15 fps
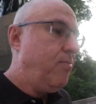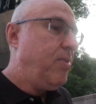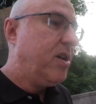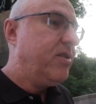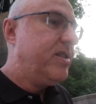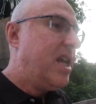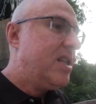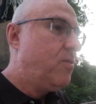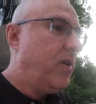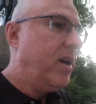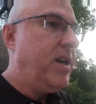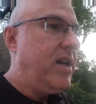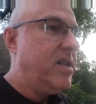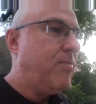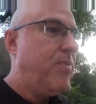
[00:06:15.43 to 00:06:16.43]
Because that's what
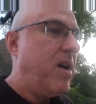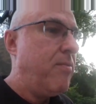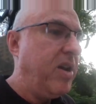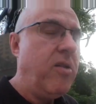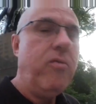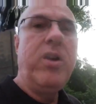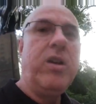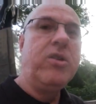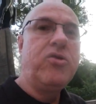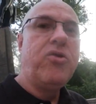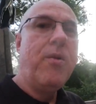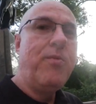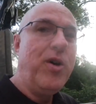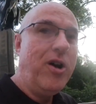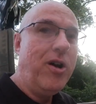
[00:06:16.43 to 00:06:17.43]
it is about being a real
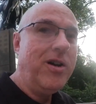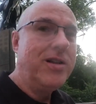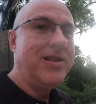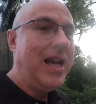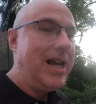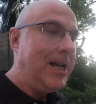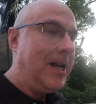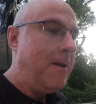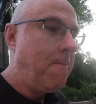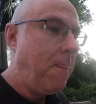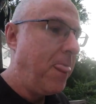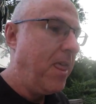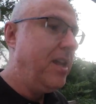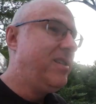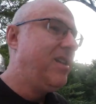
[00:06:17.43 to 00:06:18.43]
entrepreneur. It's
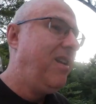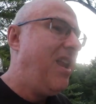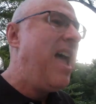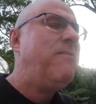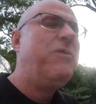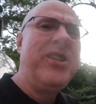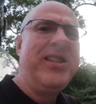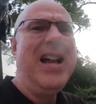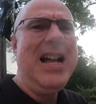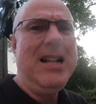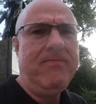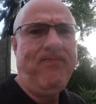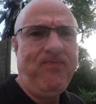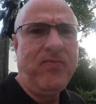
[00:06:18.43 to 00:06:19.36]
a lifestyle.